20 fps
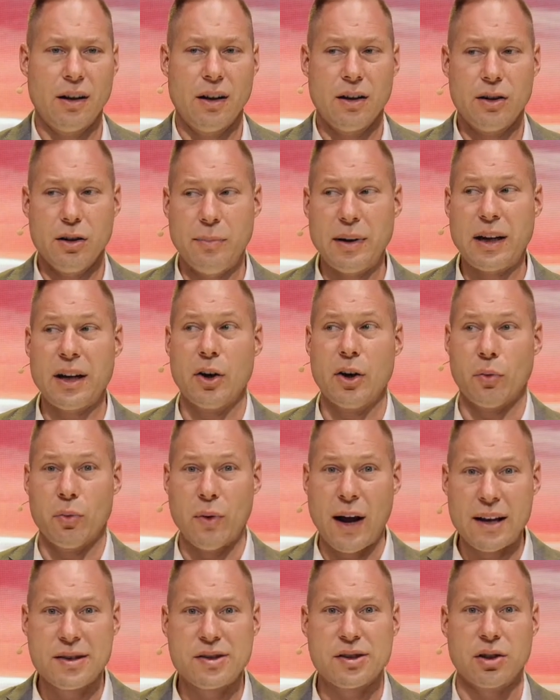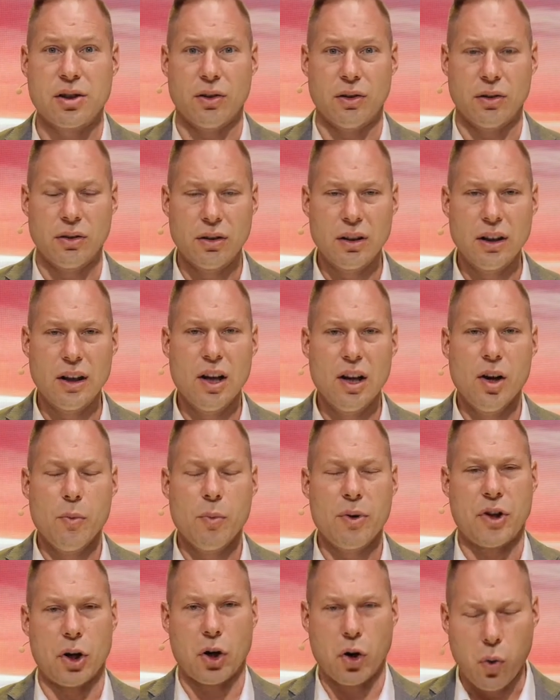You begin to wrestle
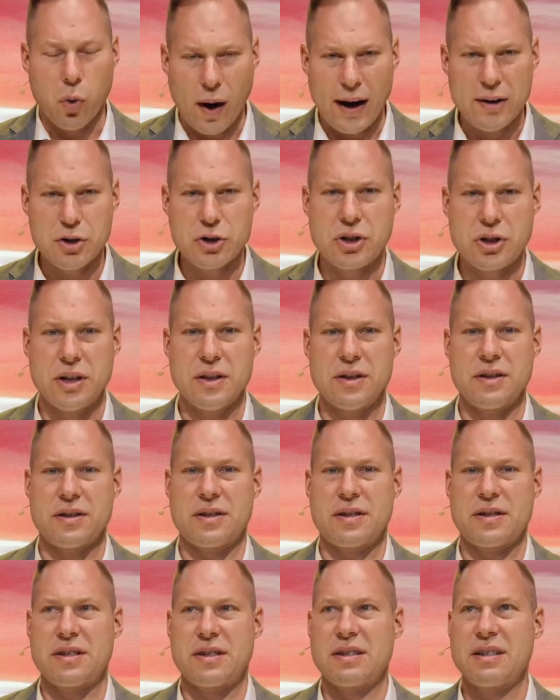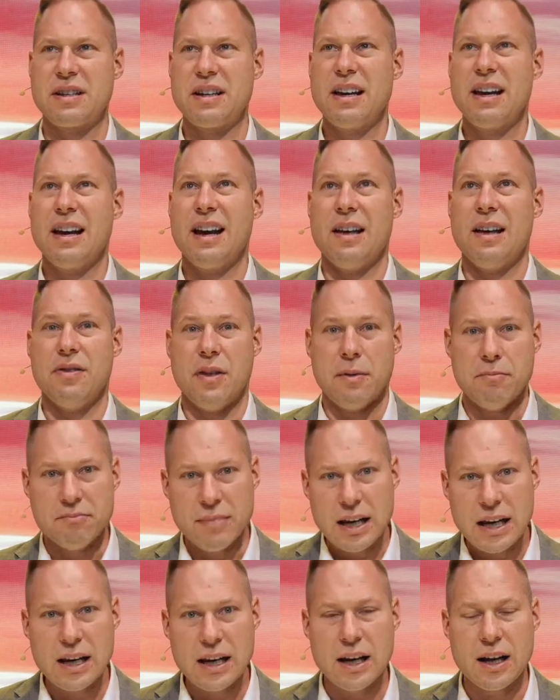with the questions and the
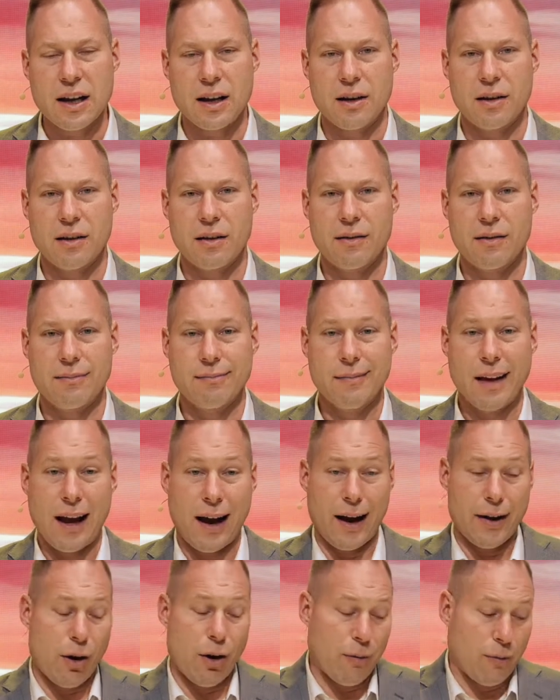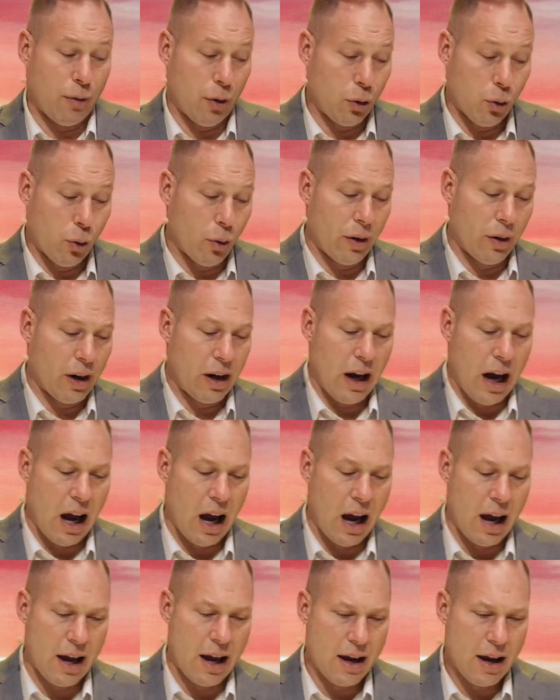meaning. I know for Laura and
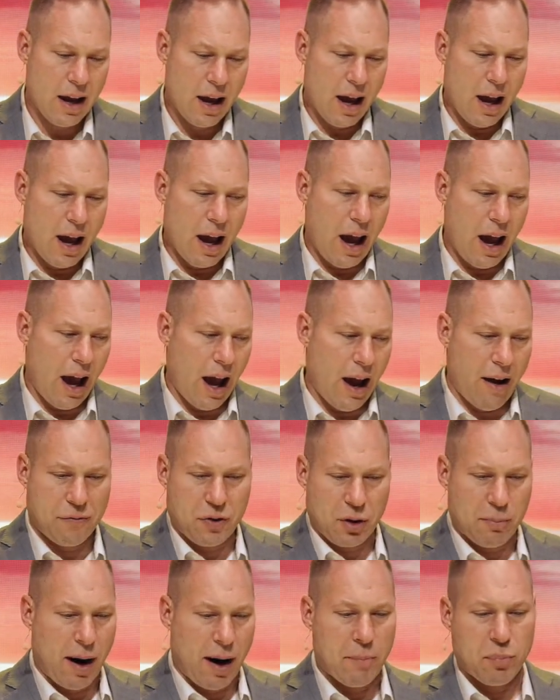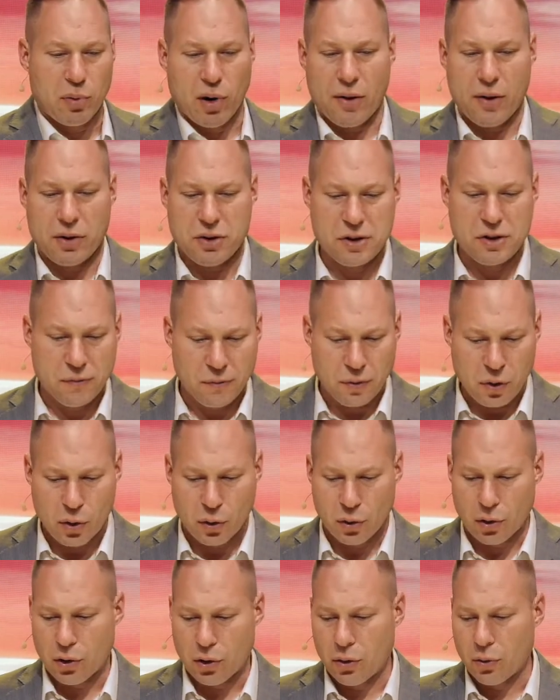I, after my brother's
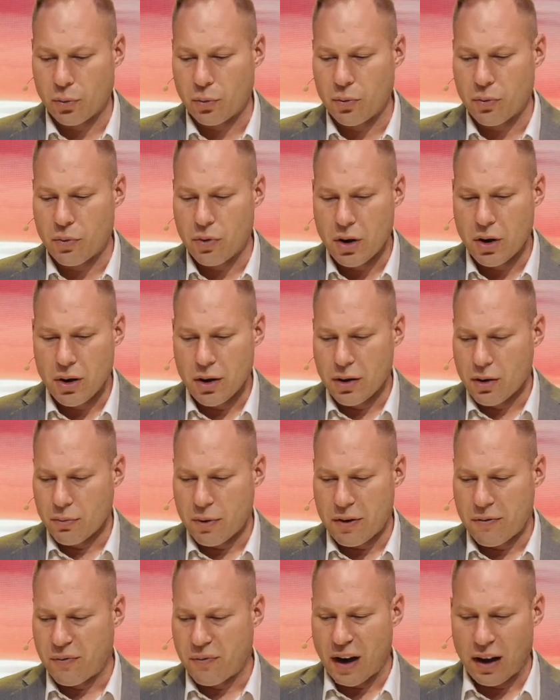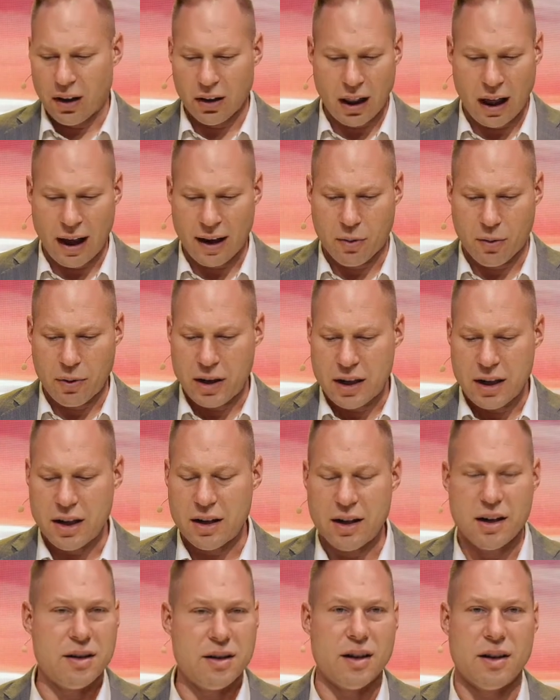funeral, we felt like we
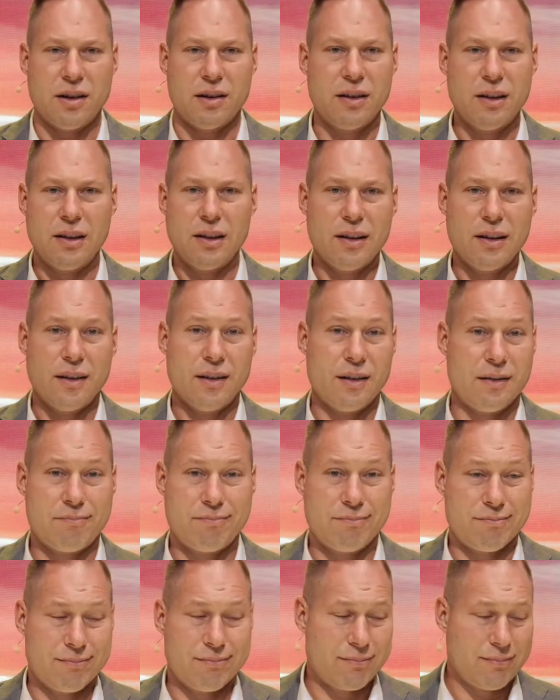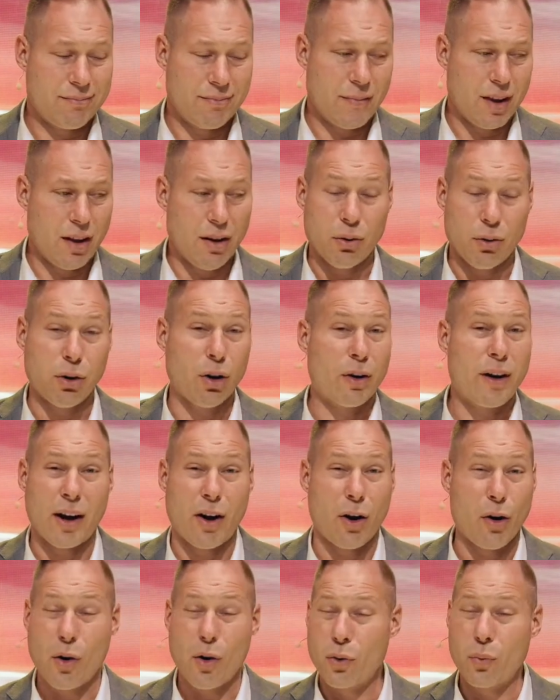needed to, you know, look at
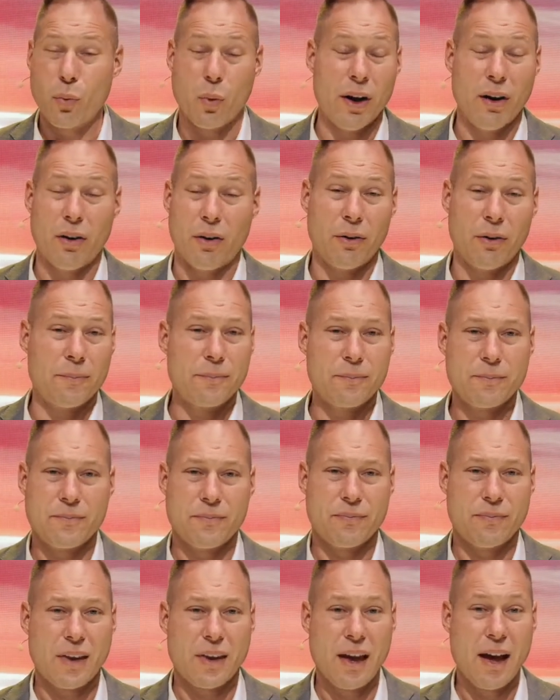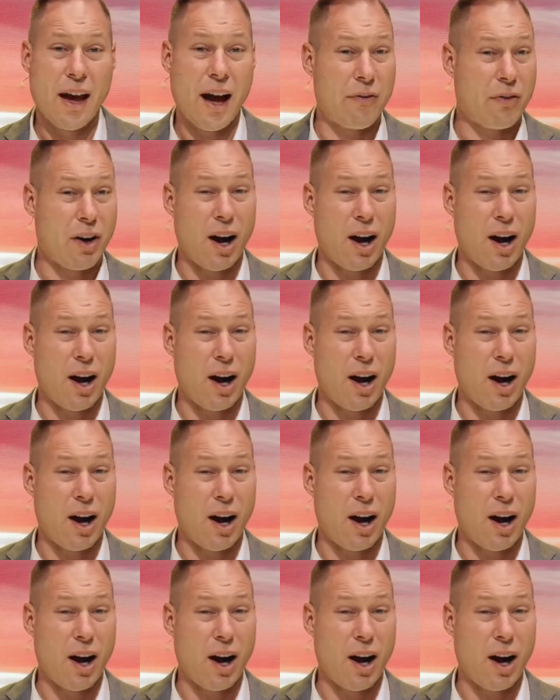our own will, have